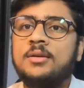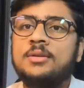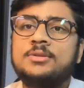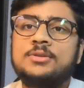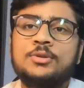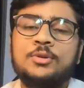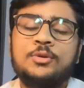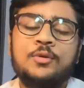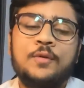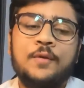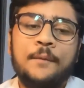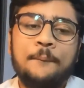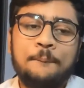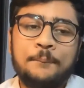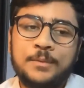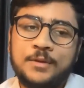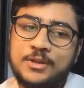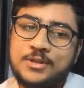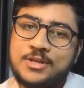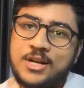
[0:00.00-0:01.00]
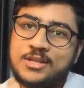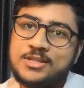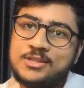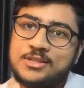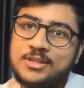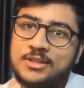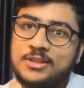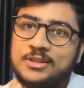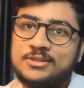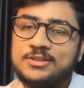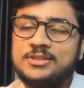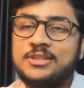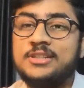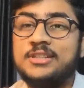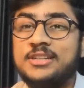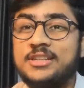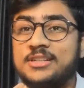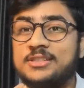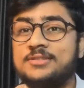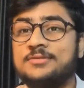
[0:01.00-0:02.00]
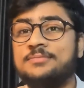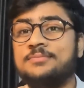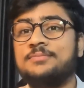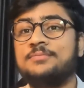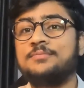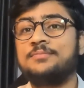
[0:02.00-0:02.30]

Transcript: So the judge in that instant case